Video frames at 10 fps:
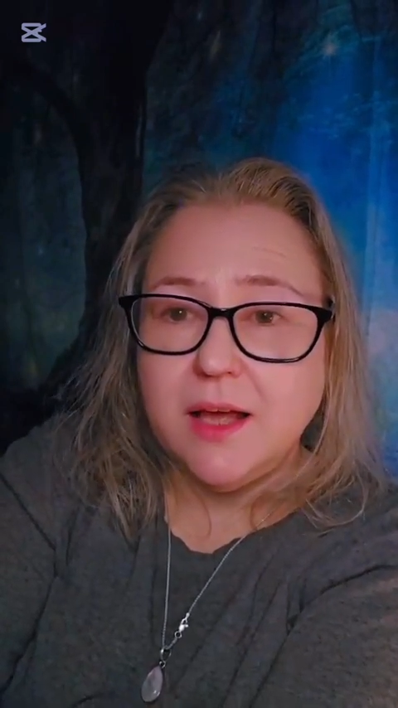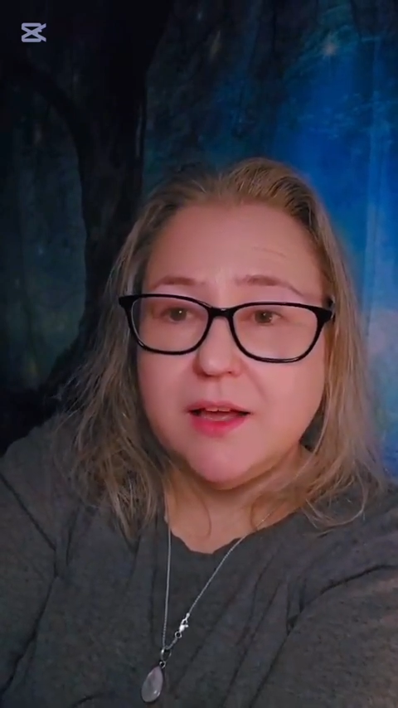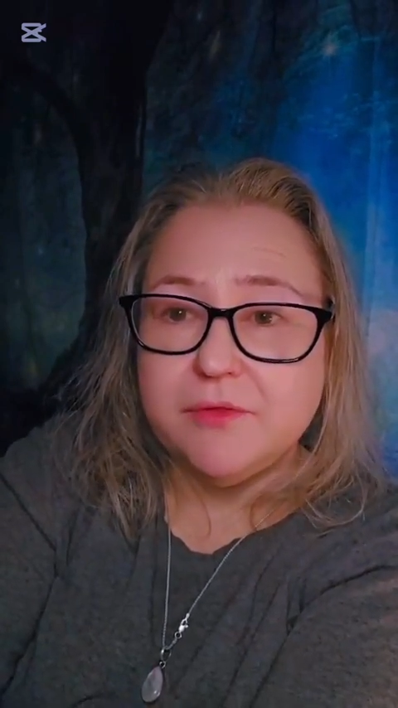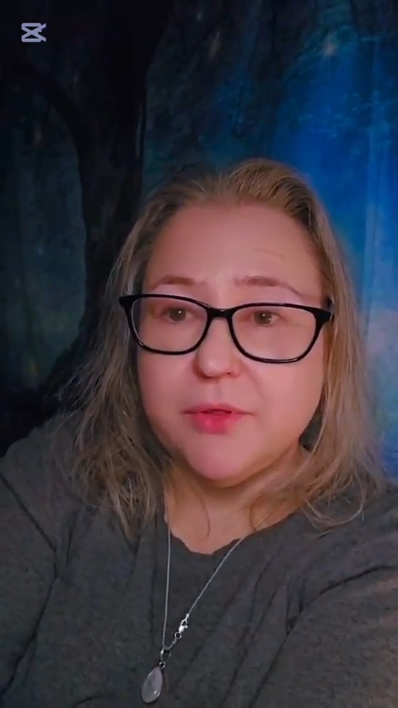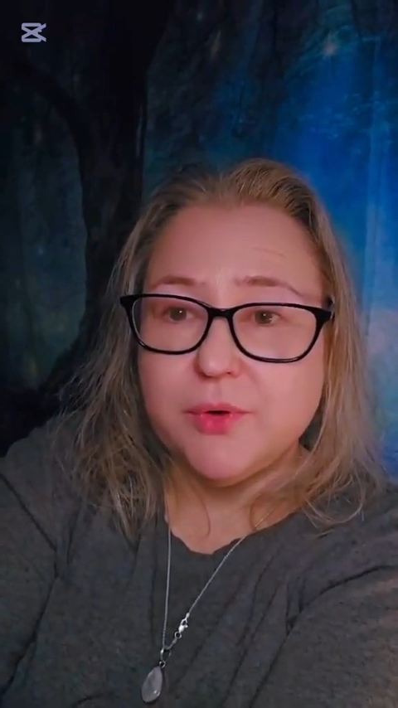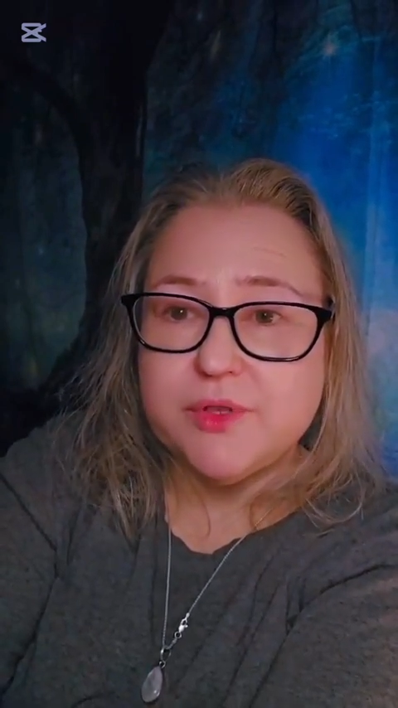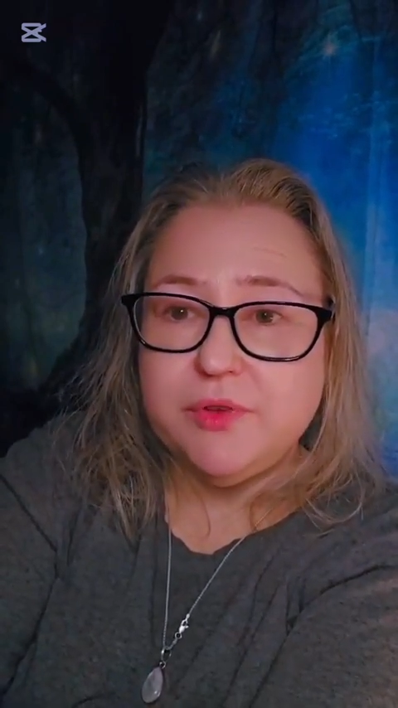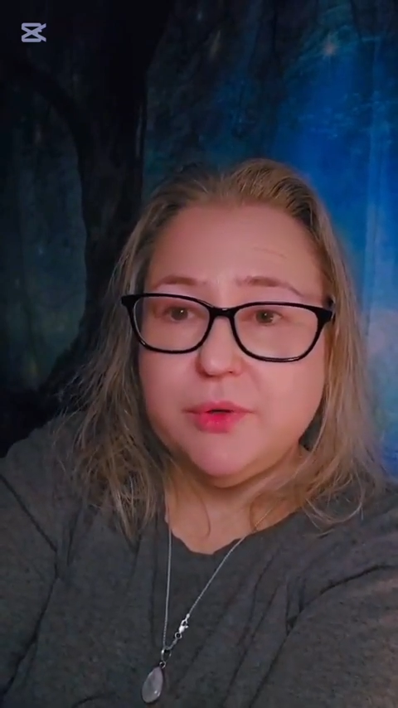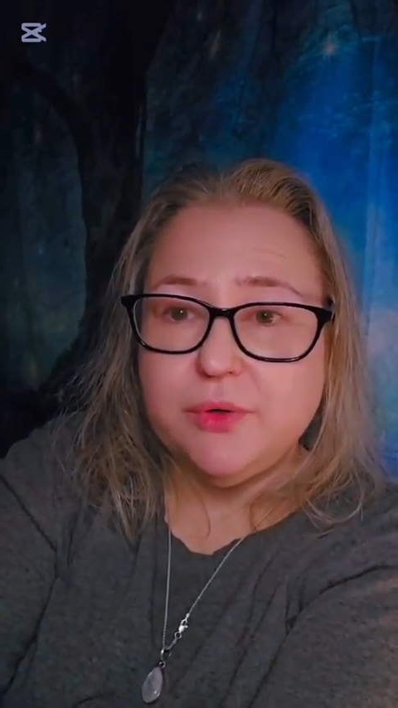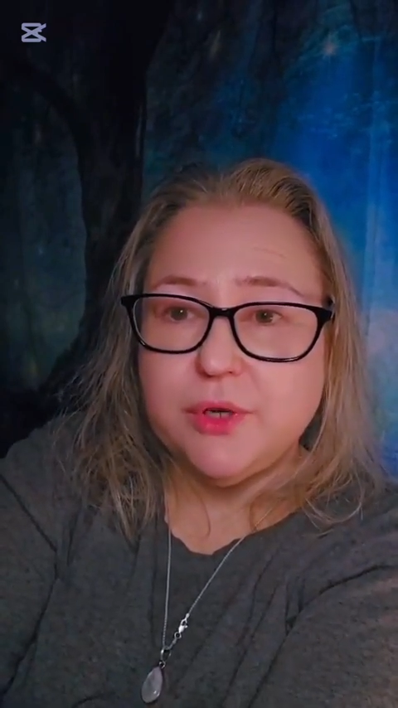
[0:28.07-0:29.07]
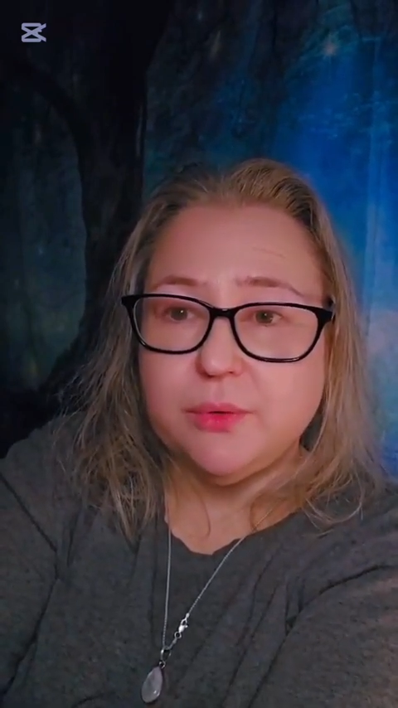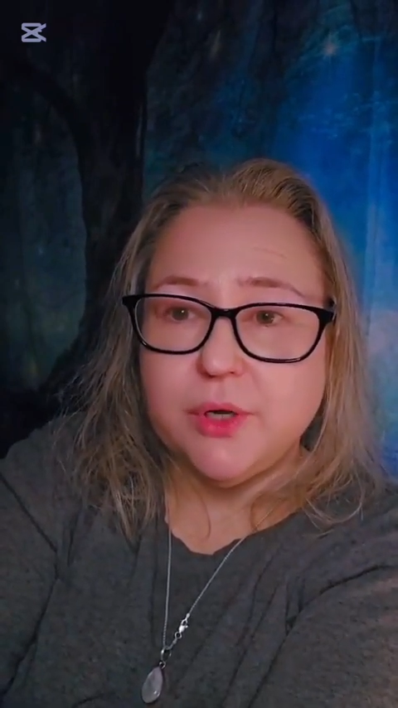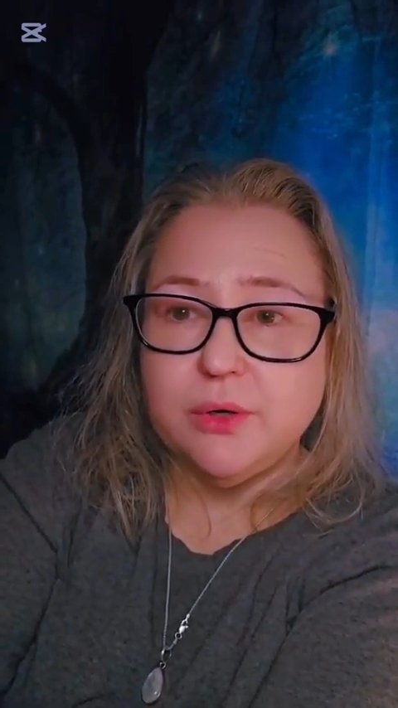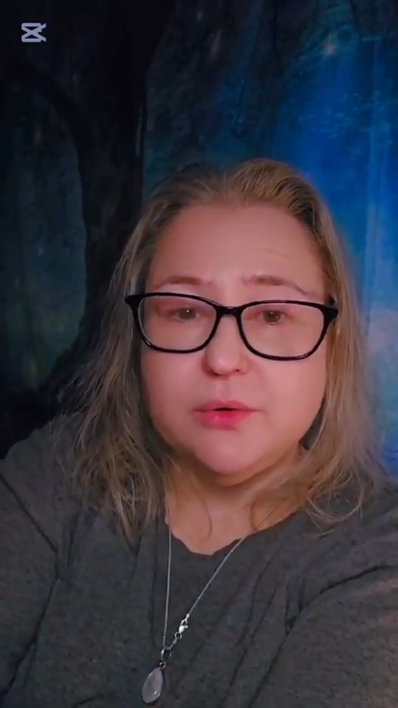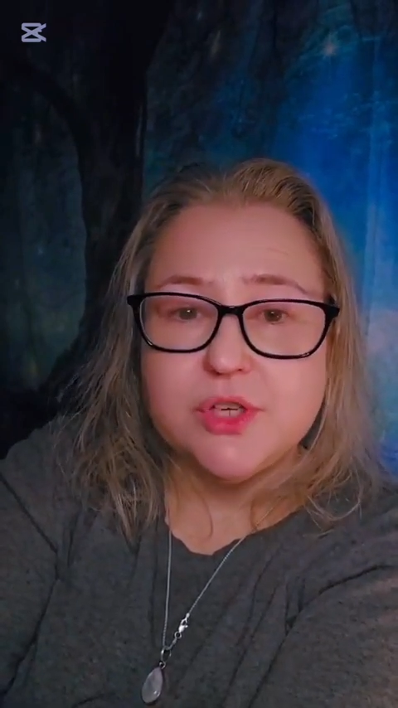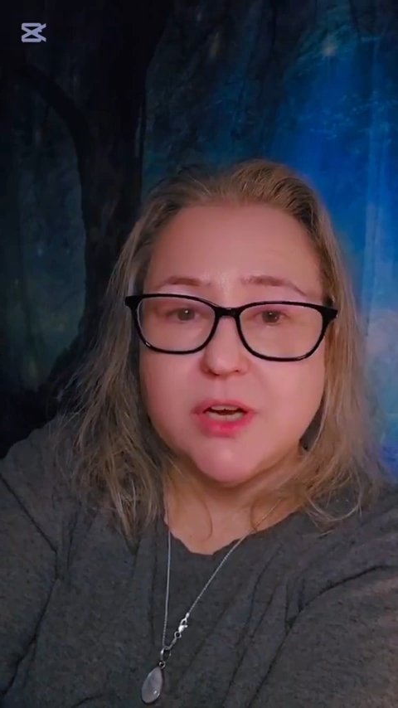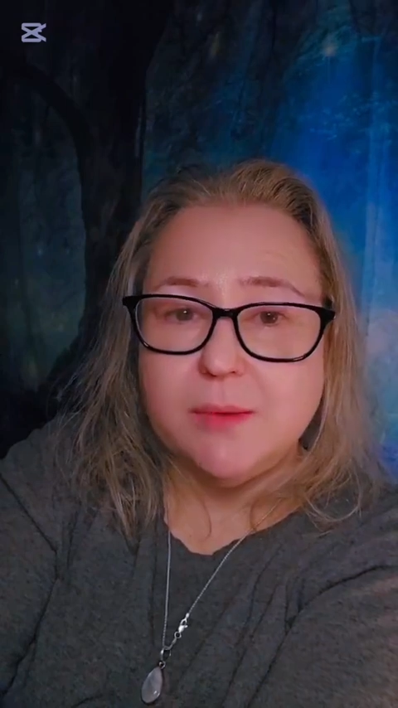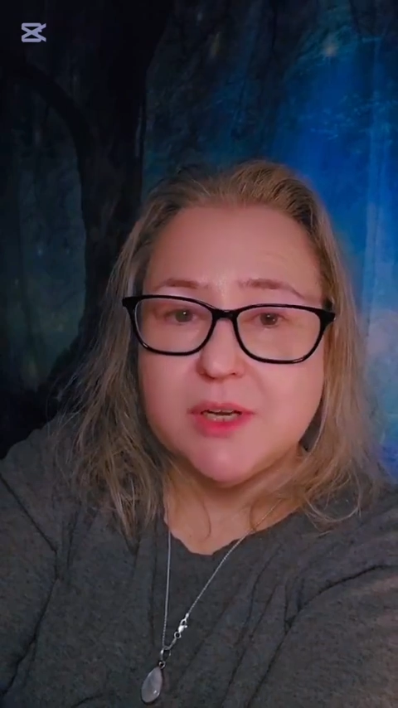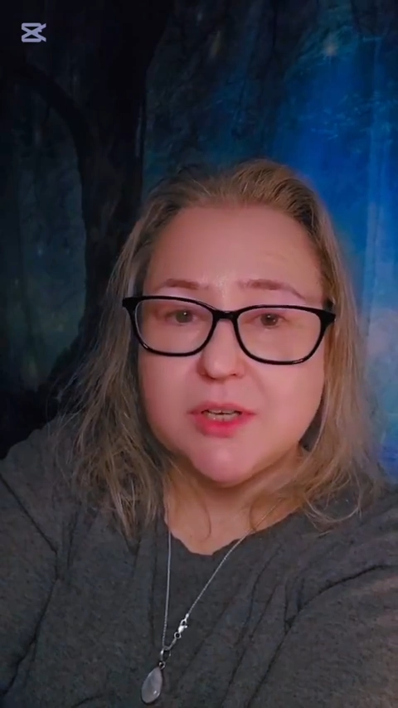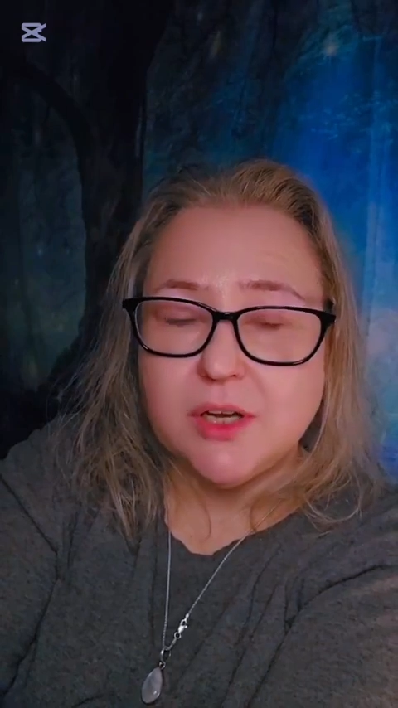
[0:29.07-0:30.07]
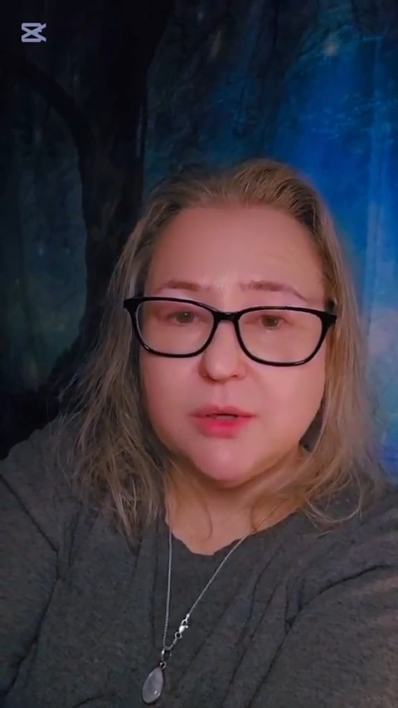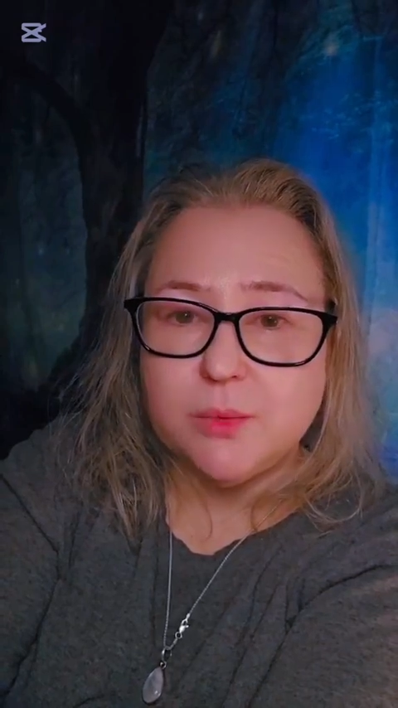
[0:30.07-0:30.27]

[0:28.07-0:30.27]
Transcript: For those of you who don't know, John A. McDonald